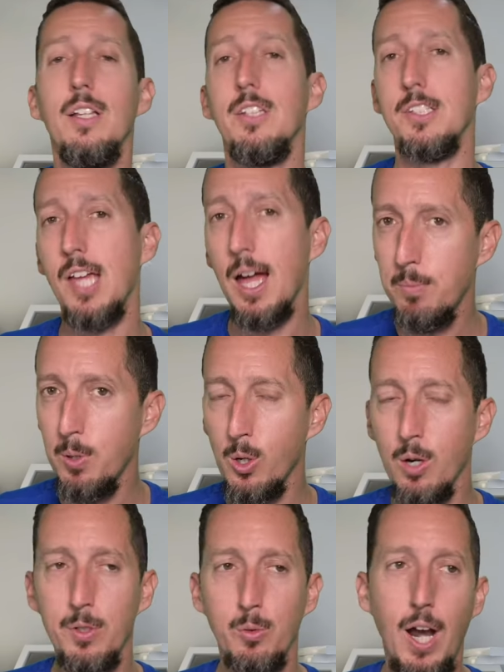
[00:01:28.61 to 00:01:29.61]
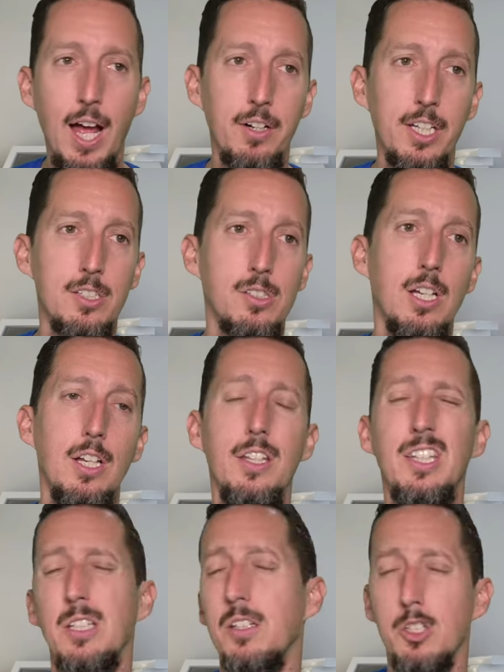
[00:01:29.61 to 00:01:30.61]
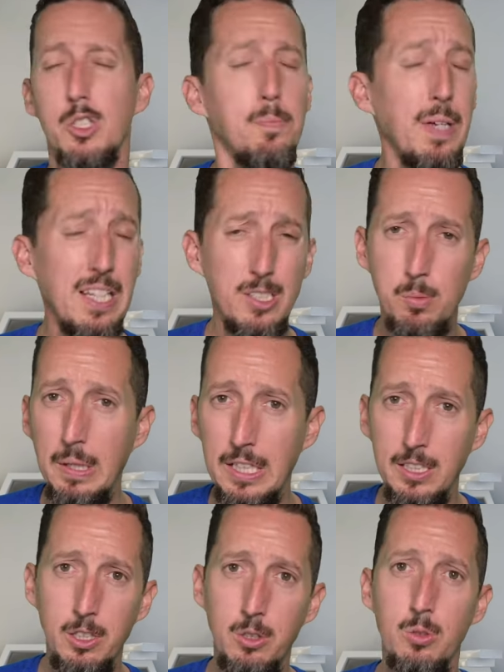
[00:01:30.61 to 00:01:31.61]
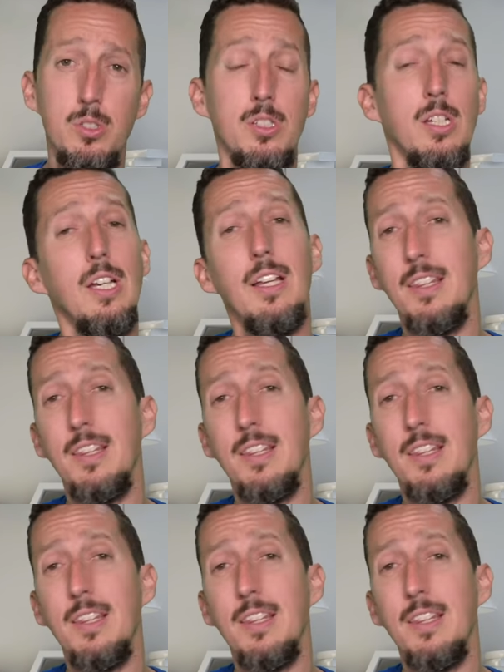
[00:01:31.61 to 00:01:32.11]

the tempo of the rallies, the spins being used,